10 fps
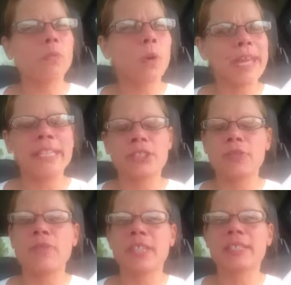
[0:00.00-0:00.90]
way to
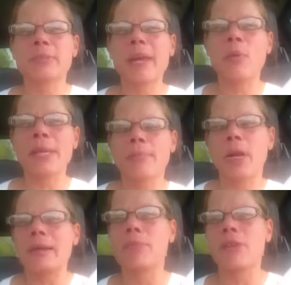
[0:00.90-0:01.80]
fix my weight
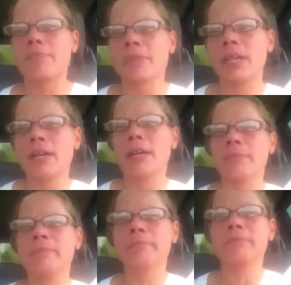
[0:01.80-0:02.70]
problem.
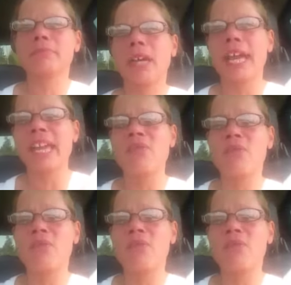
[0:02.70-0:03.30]
Um, I had